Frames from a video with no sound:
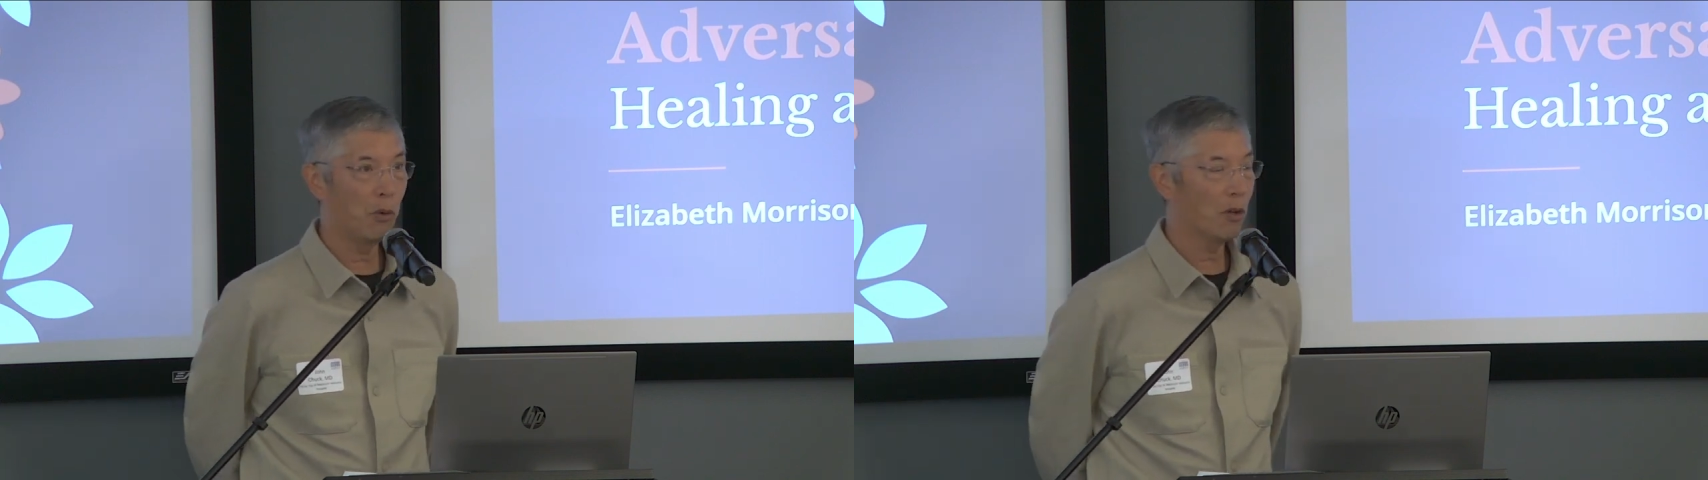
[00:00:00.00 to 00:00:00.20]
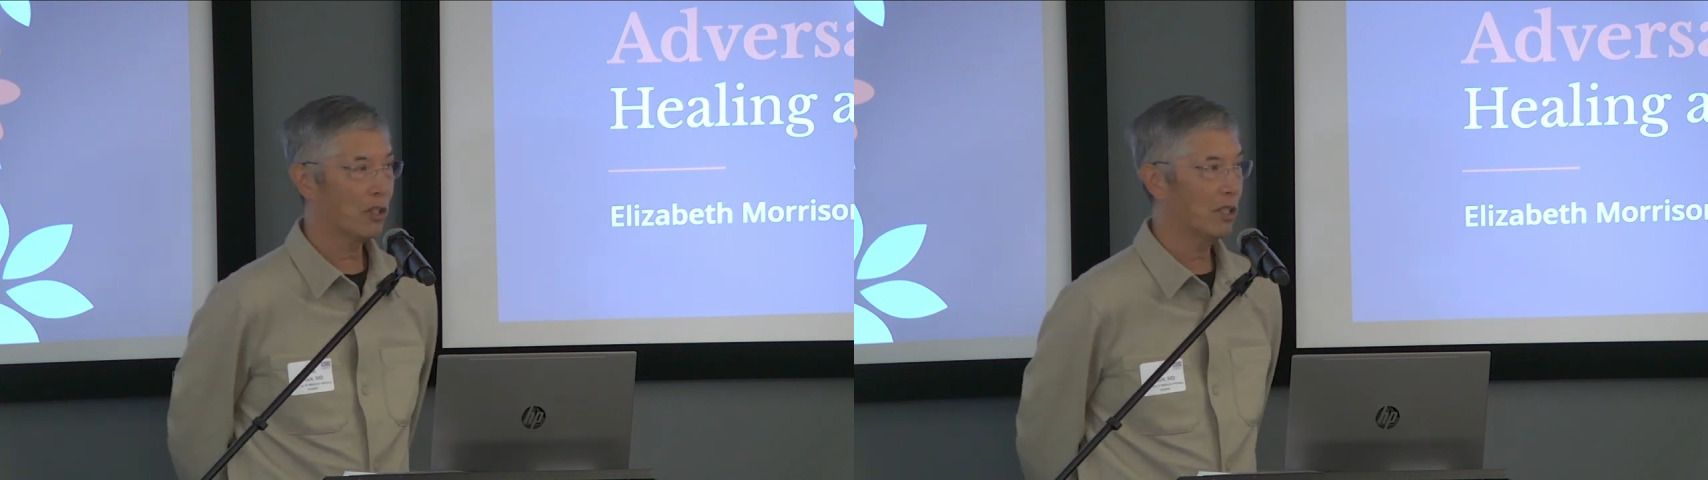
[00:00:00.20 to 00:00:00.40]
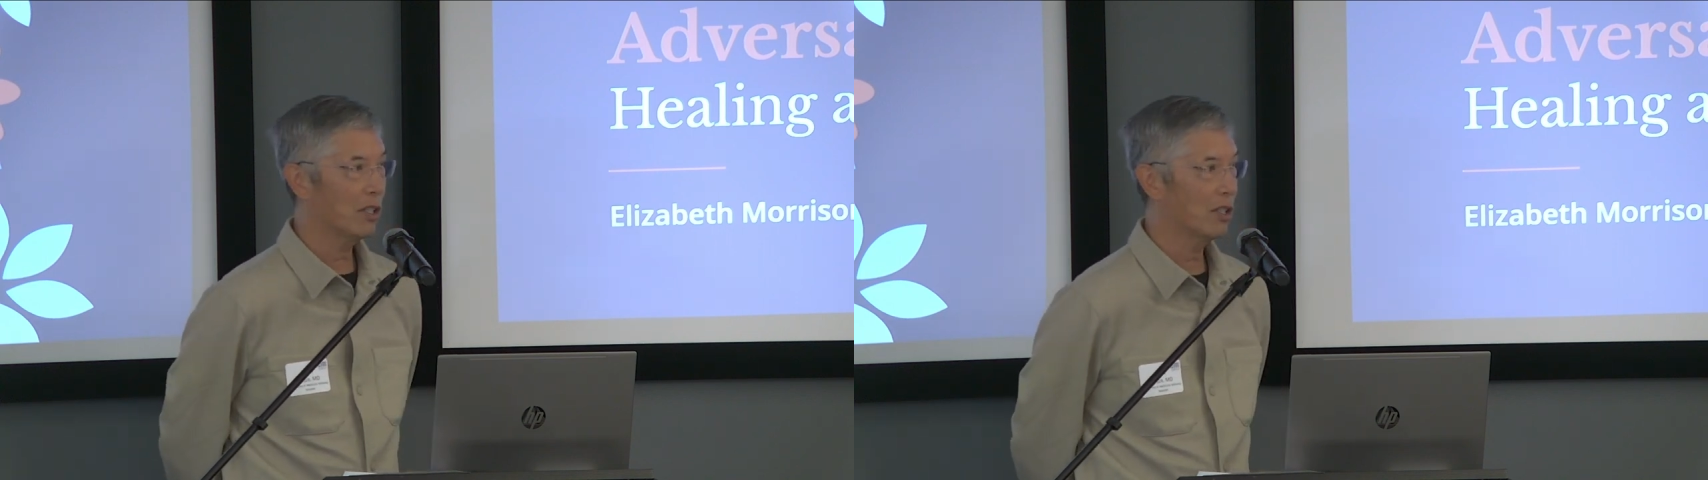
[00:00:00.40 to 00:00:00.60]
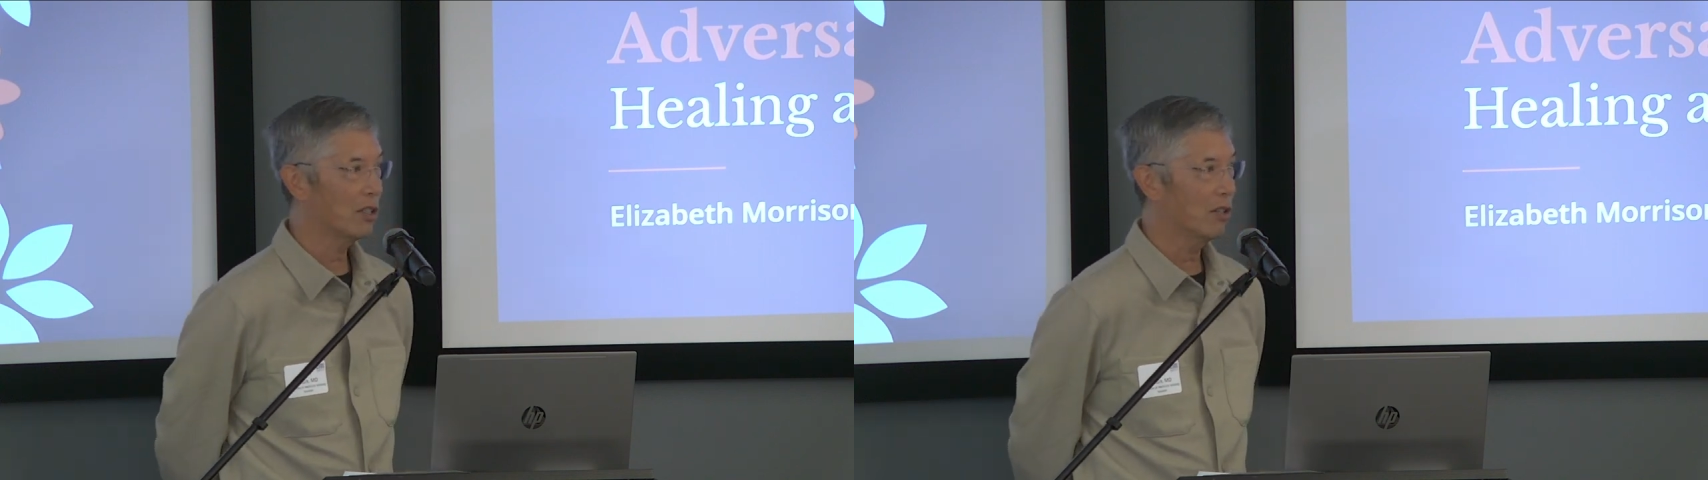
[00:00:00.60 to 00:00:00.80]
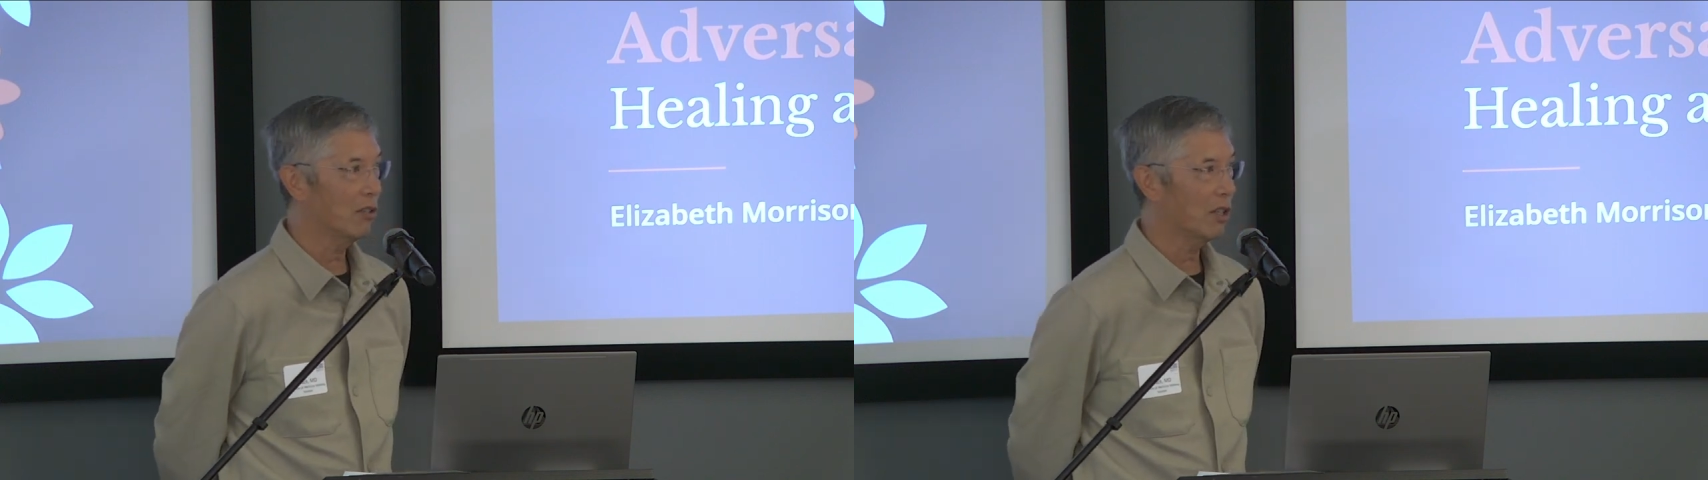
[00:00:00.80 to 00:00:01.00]
Morrison
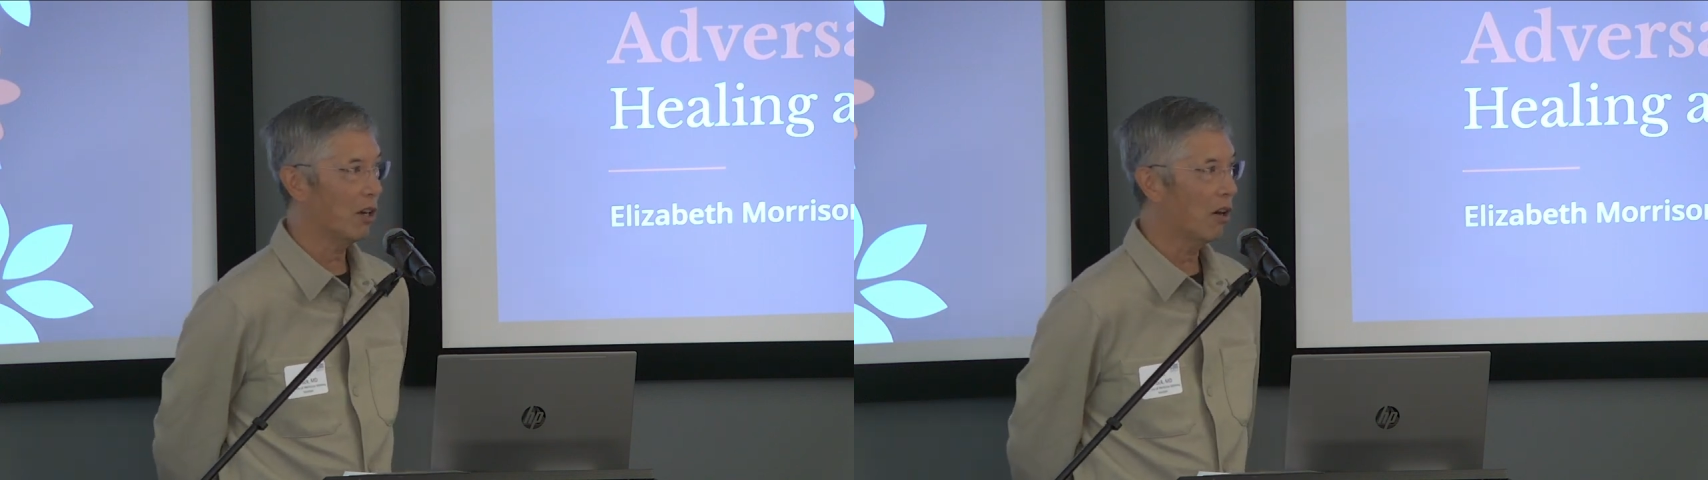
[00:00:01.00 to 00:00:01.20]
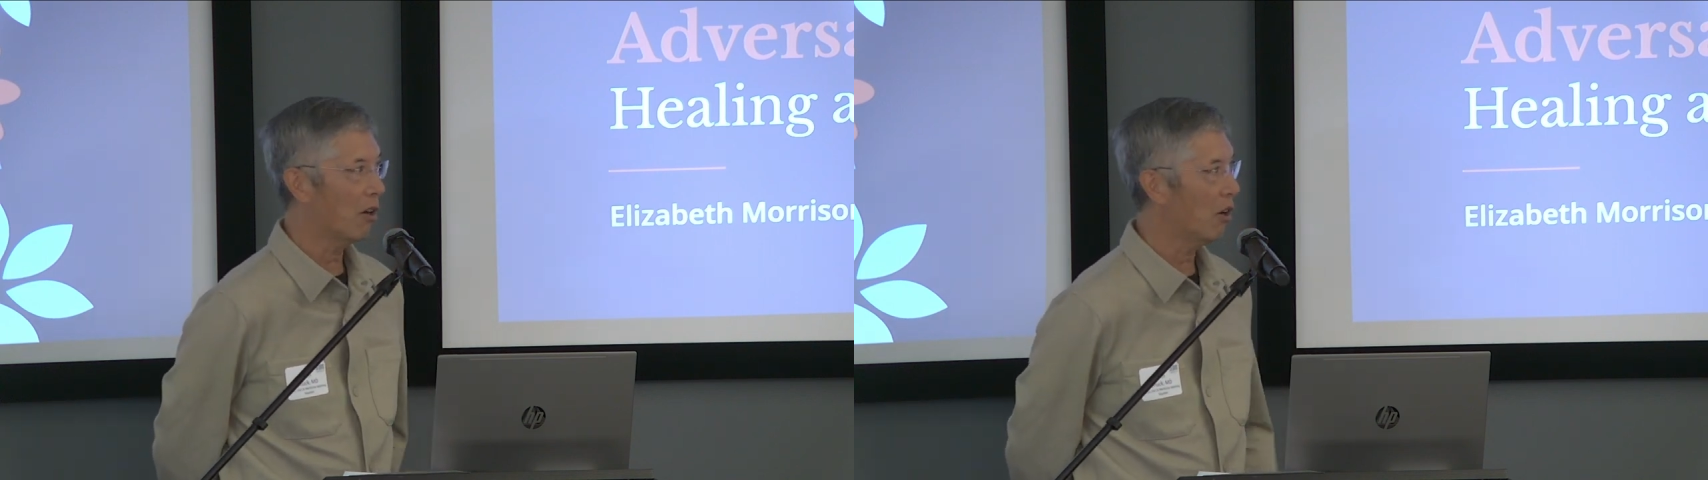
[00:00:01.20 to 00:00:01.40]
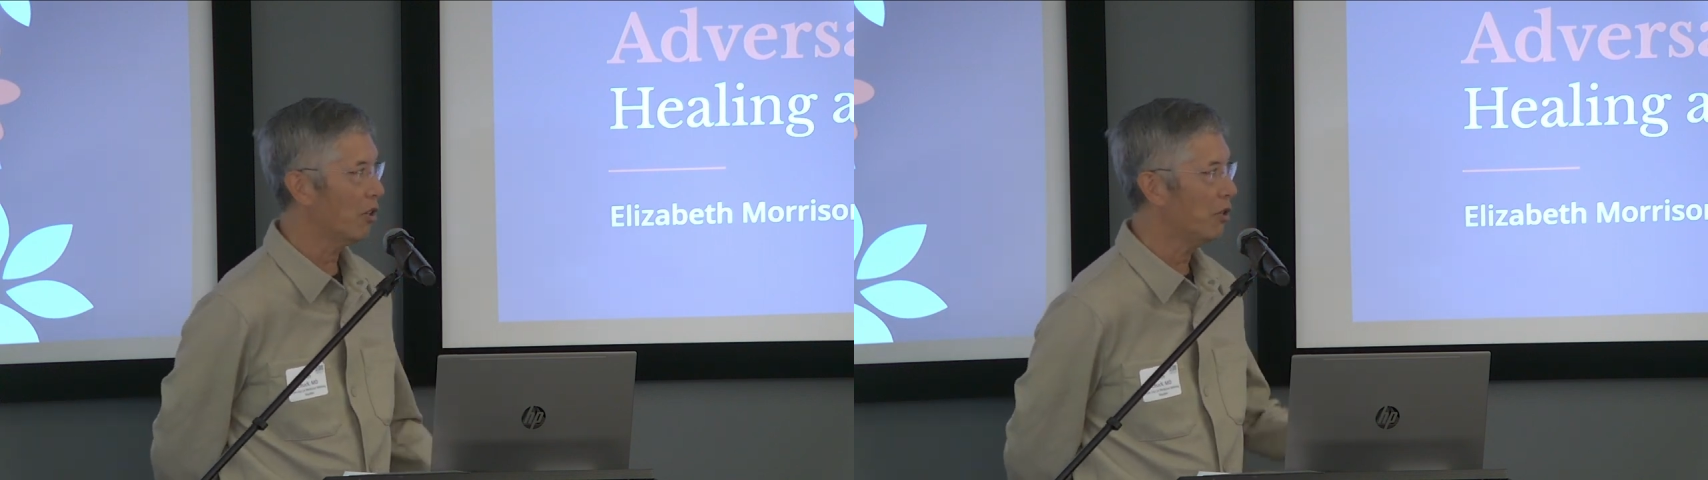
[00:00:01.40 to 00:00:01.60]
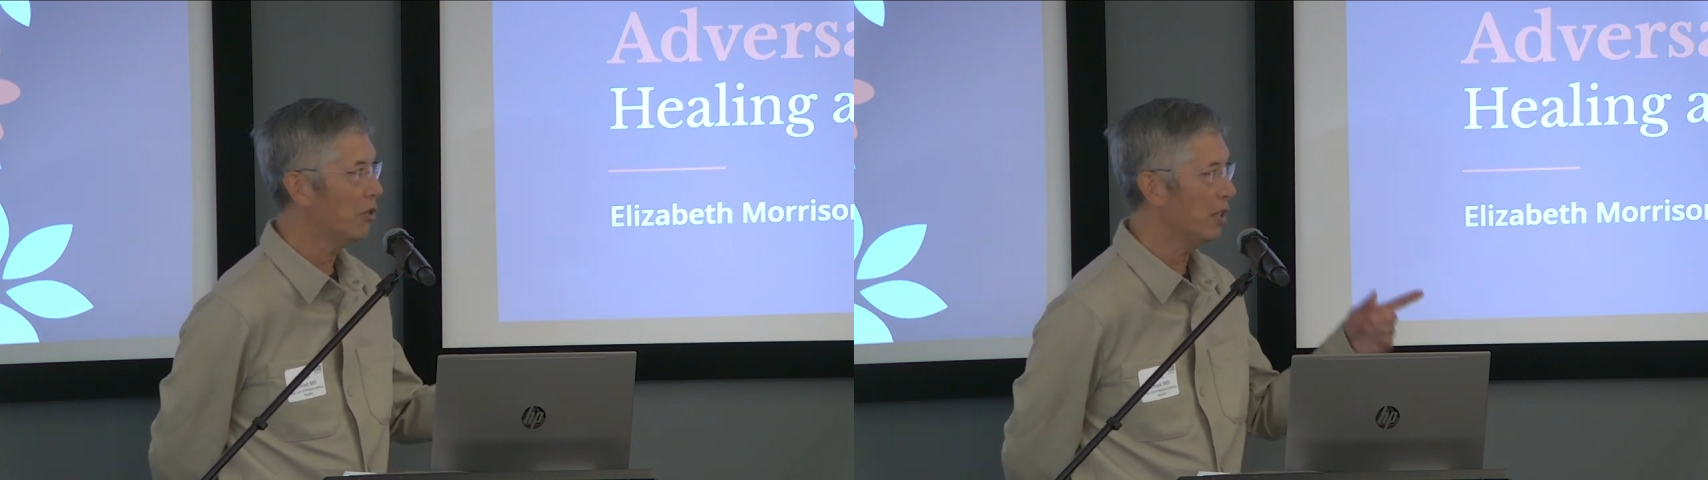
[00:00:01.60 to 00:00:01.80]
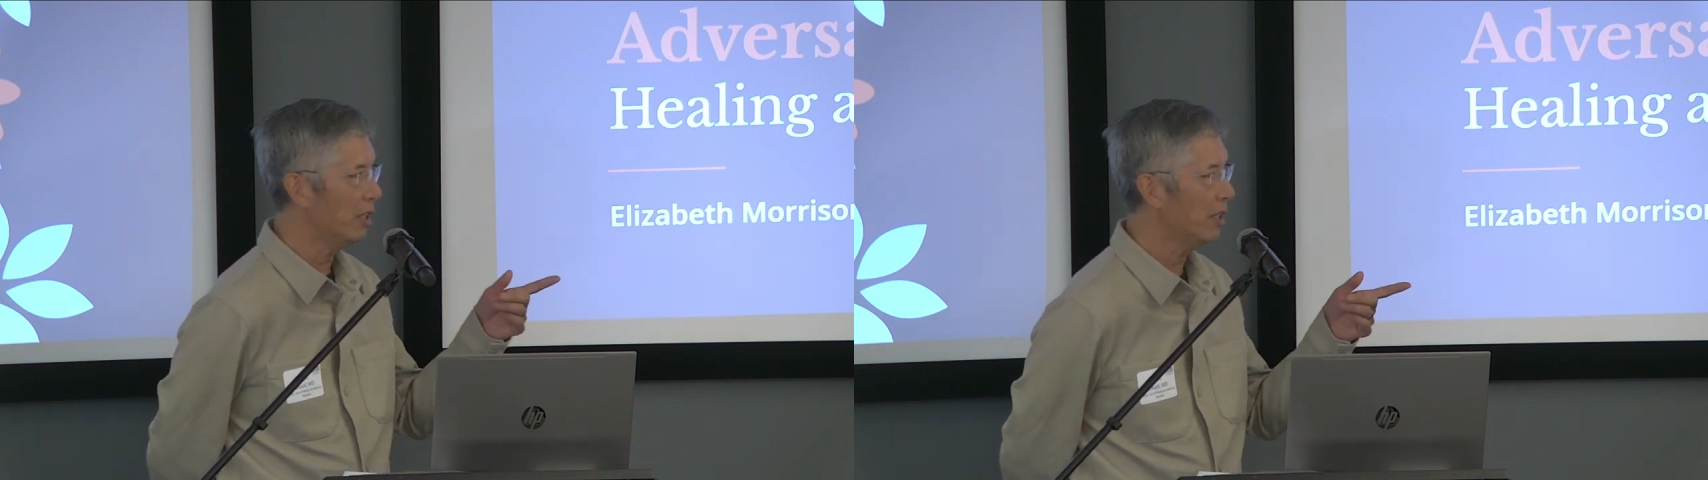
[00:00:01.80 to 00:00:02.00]
Consulting. Are
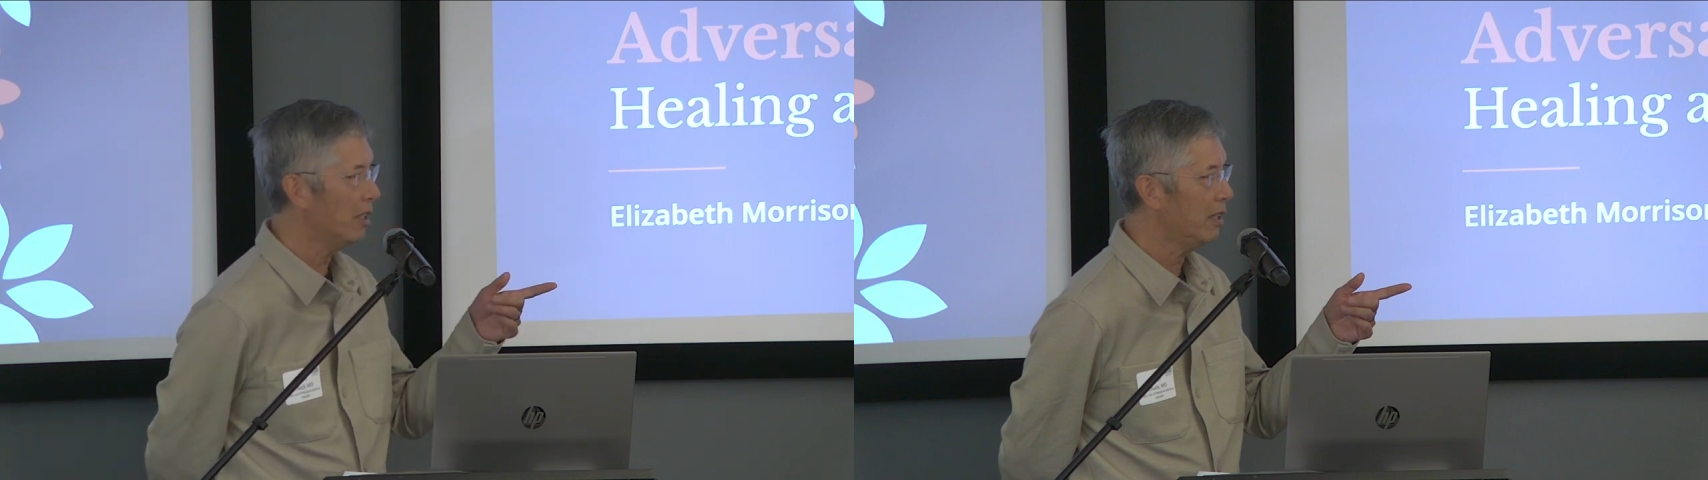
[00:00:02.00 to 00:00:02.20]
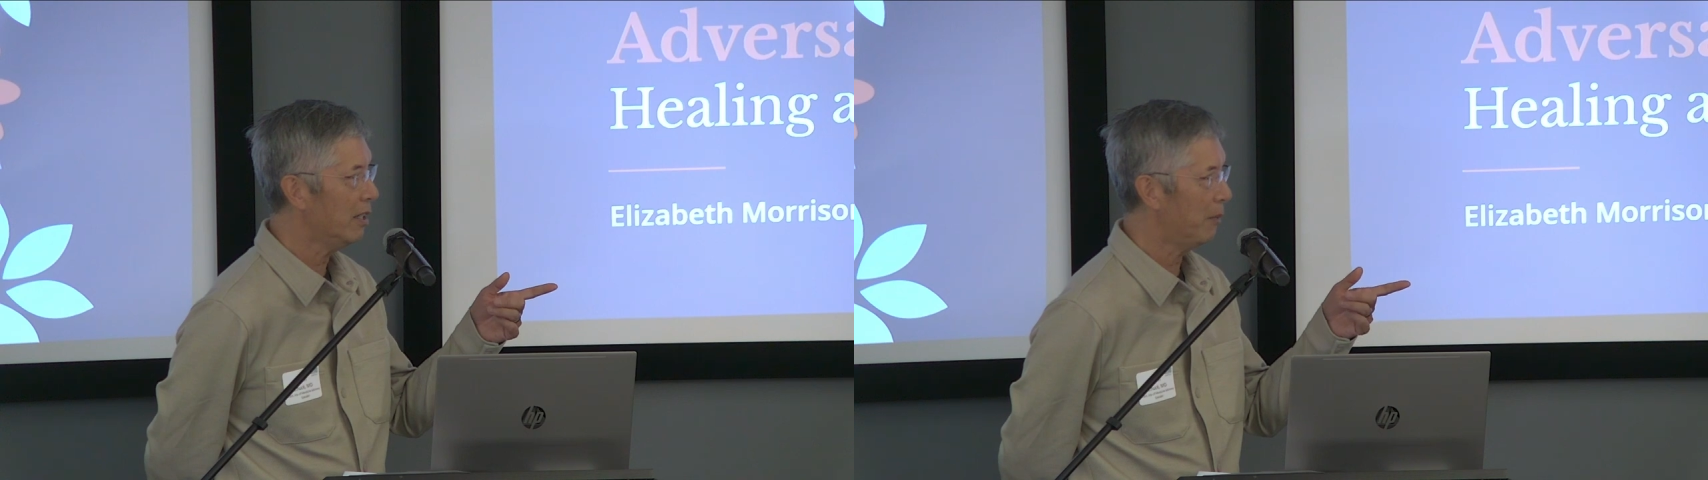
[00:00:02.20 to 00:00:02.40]
you the E?